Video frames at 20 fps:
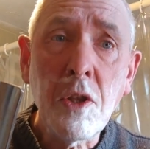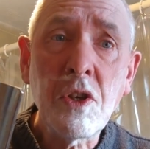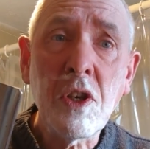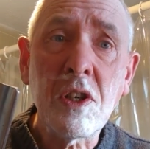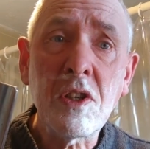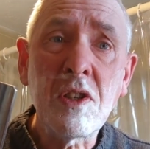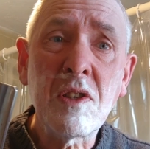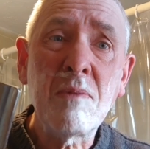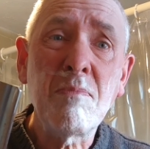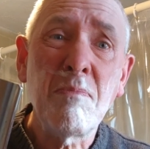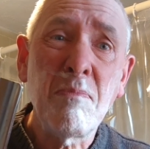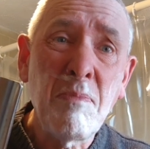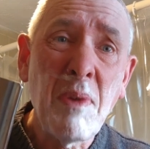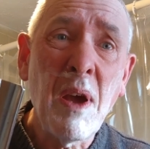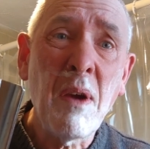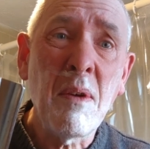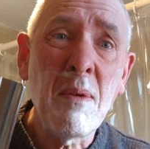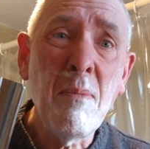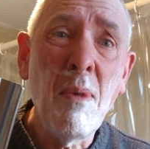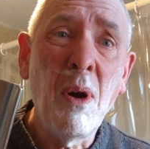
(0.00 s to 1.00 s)
Just
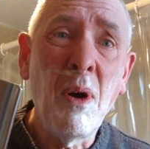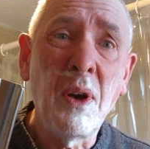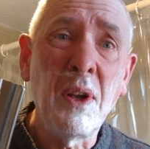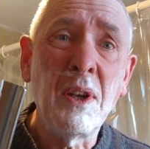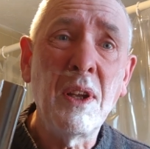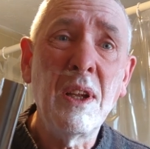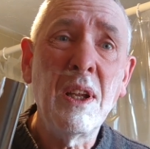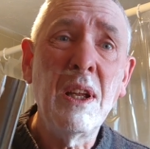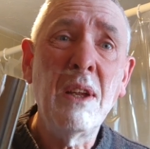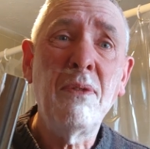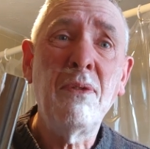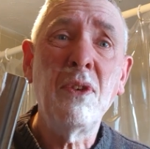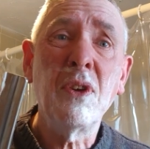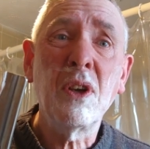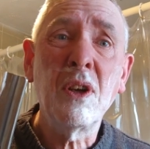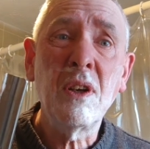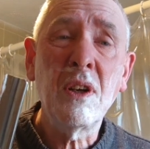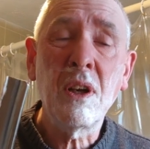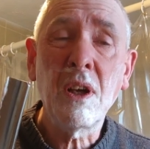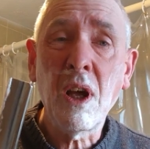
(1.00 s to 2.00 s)
bear in mind, if
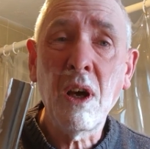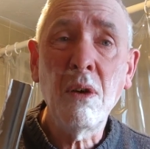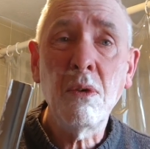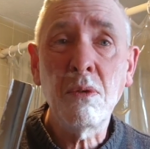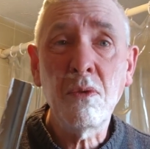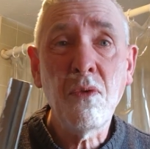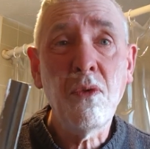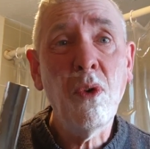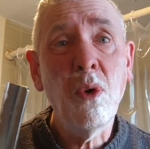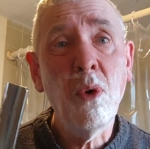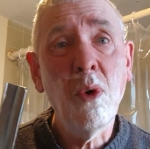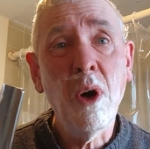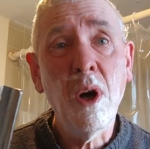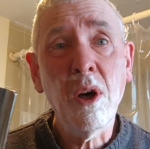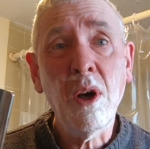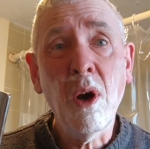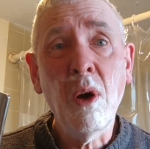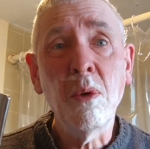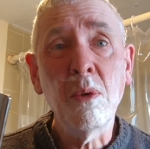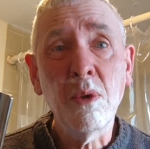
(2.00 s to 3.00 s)
you're going to go for
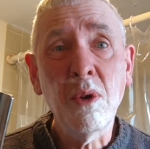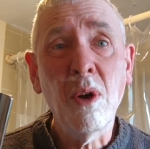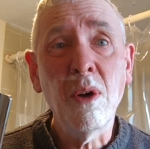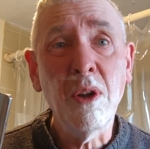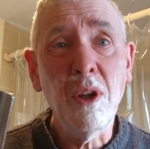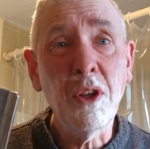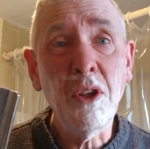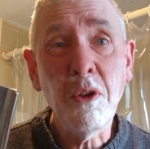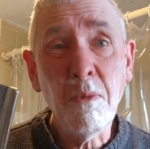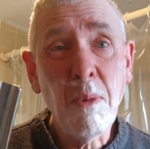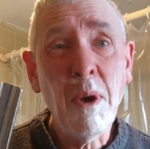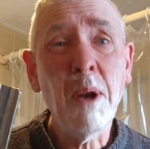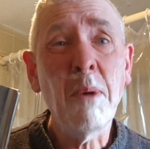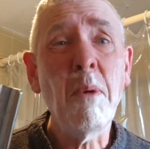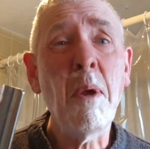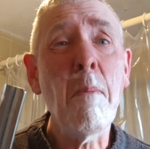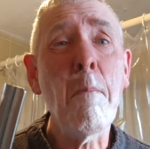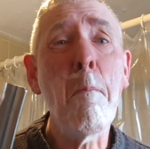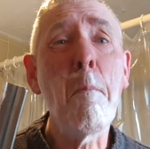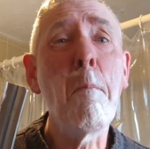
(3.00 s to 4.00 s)
a gold dollar, you better
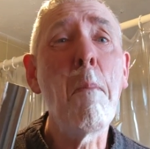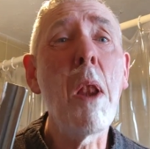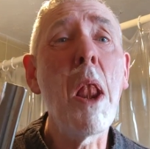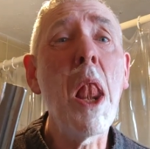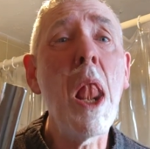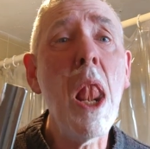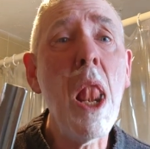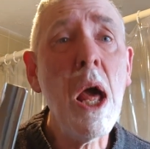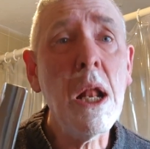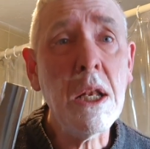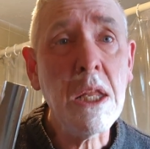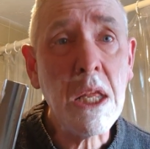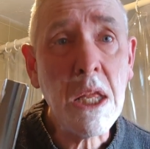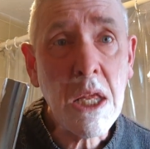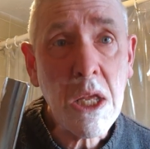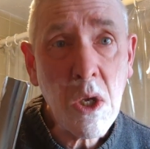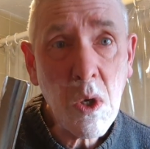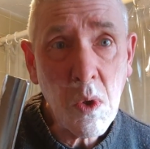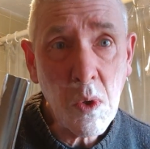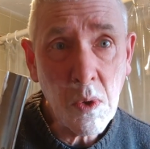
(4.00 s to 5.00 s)
be
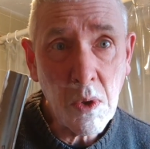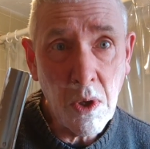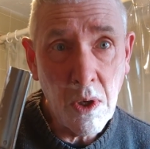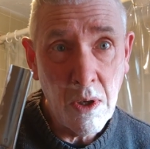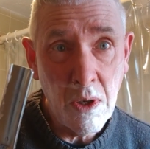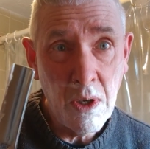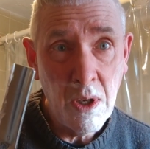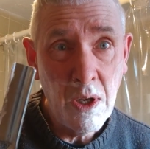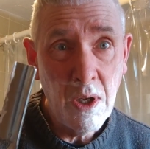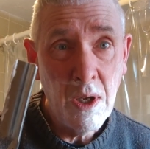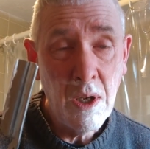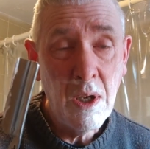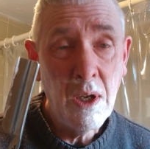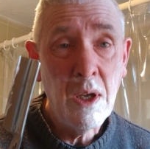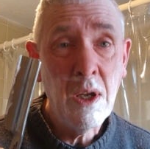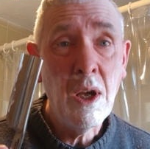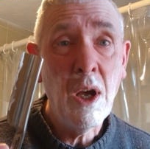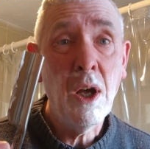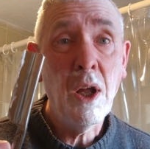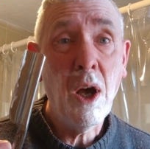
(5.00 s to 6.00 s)
bloody good
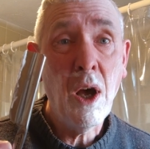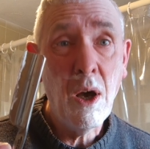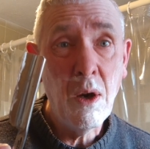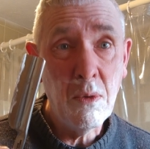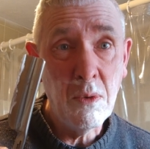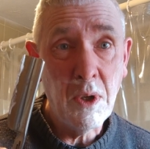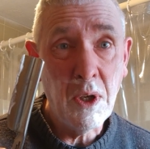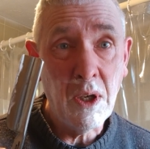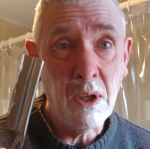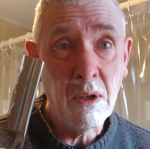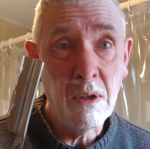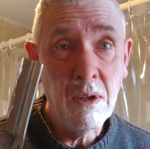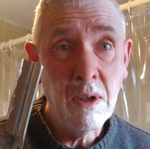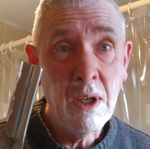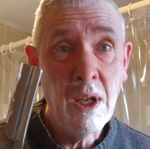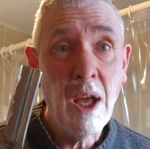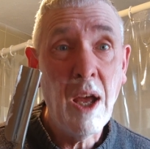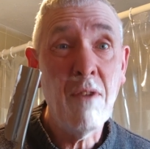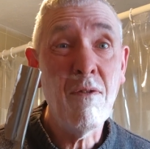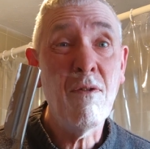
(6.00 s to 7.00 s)
at honing
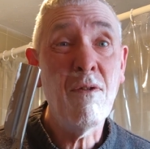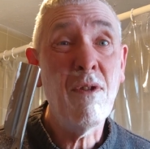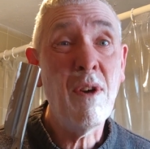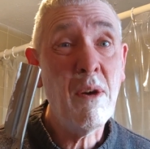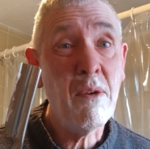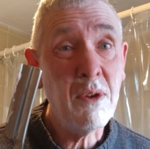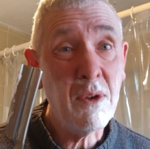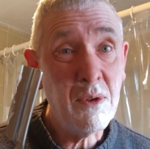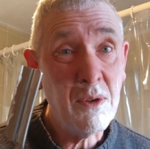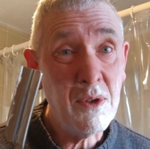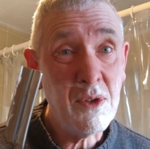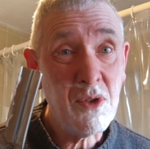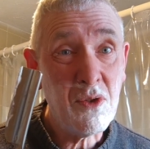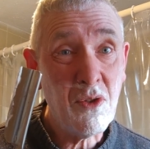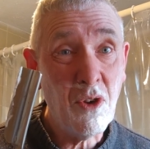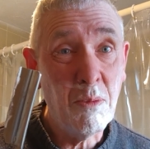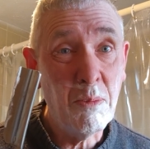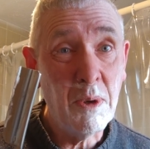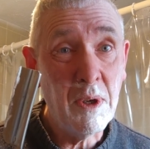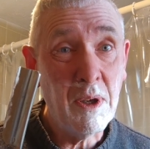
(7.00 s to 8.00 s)
and very good at
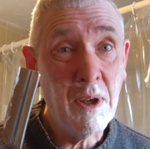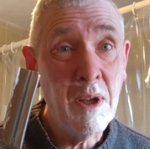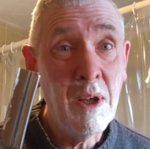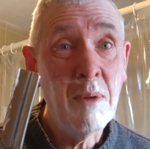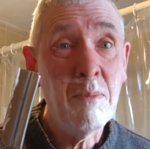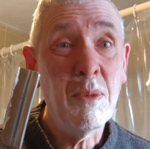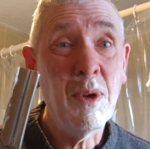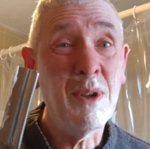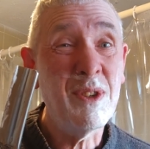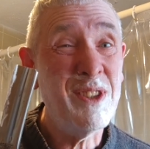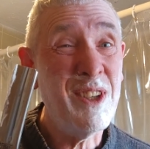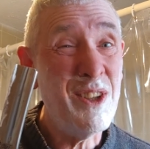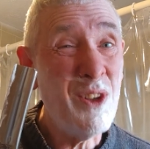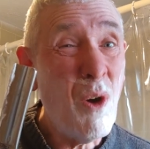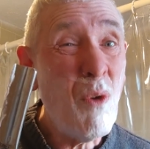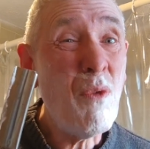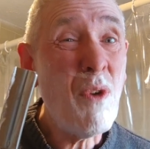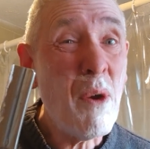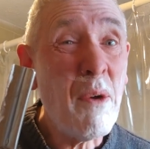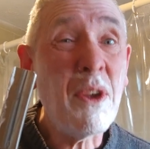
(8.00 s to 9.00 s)
stropping because they're
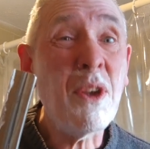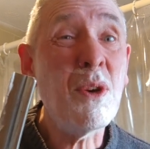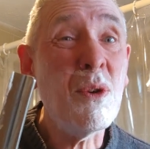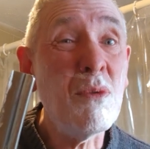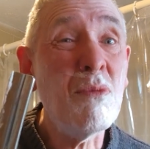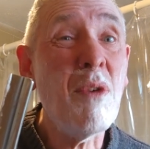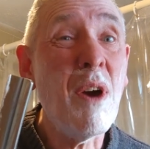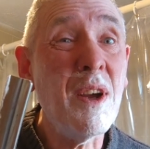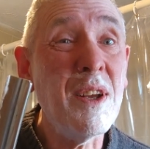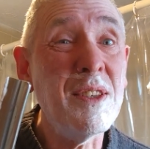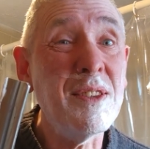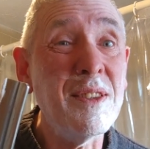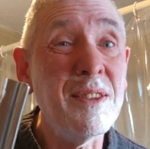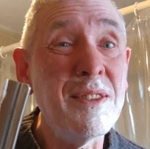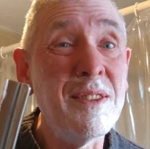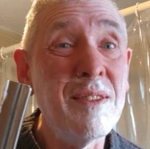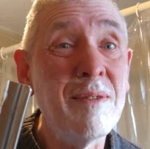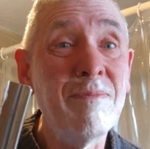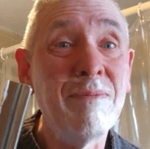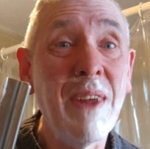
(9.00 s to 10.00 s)
not very good
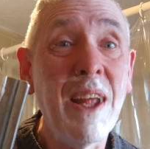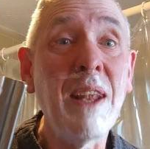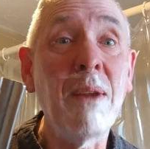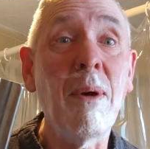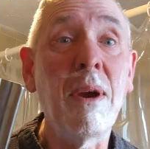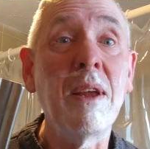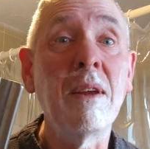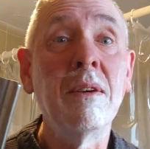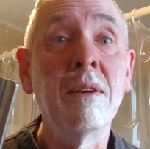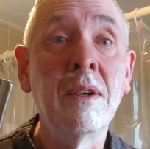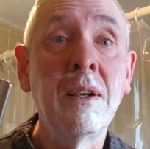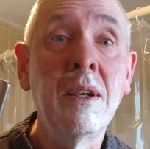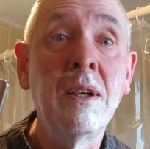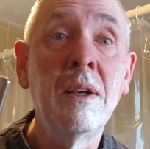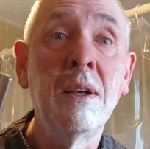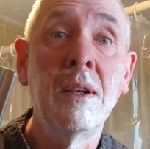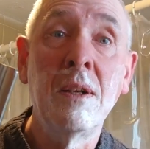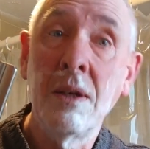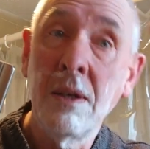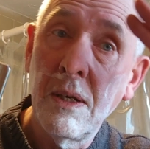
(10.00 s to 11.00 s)
razors. Anyway,
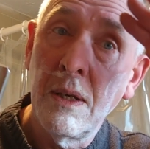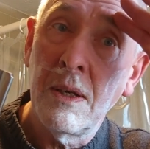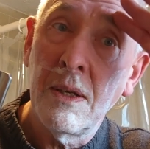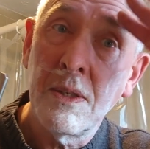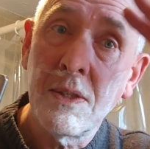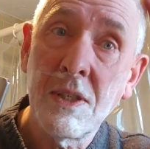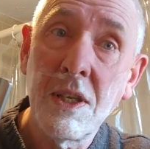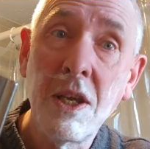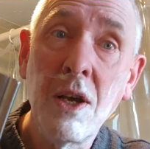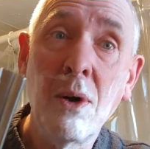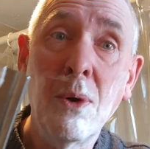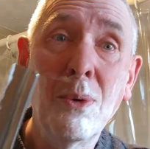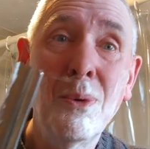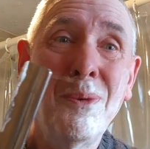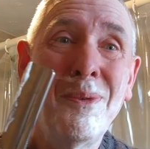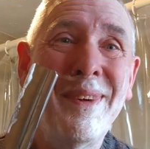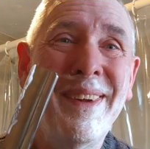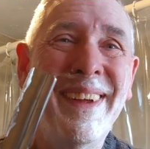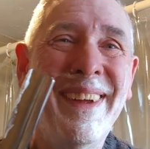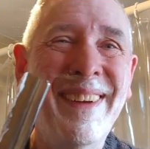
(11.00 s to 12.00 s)
see you
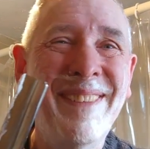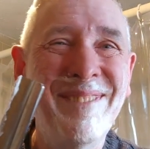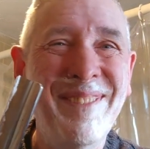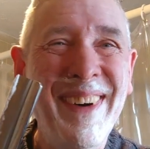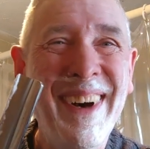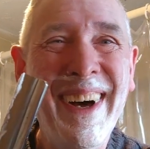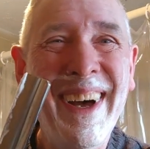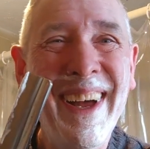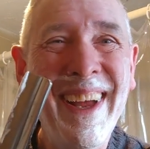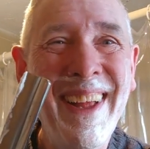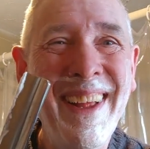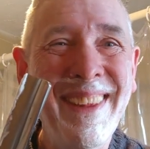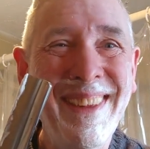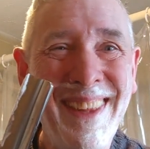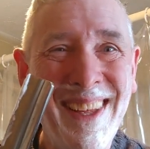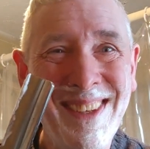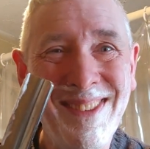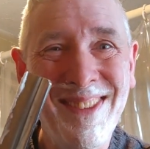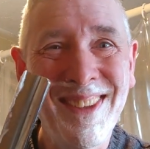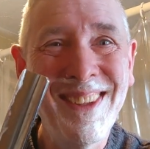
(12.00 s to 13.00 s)
all. Bye.
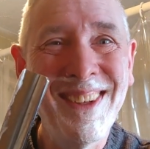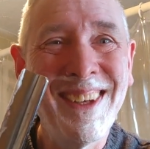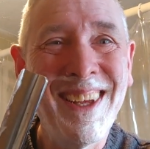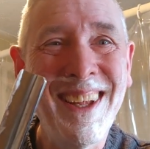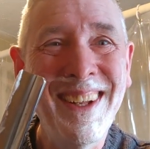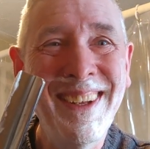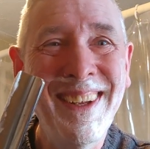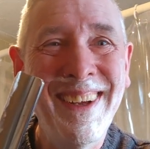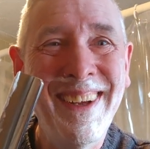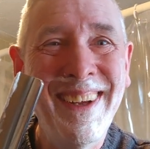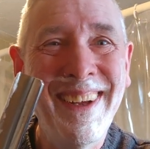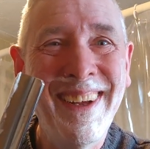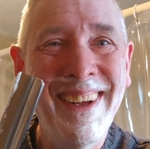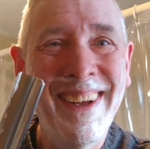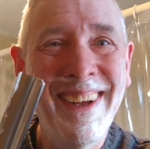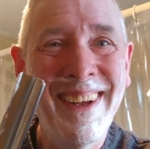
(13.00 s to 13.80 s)
Thanks for looking.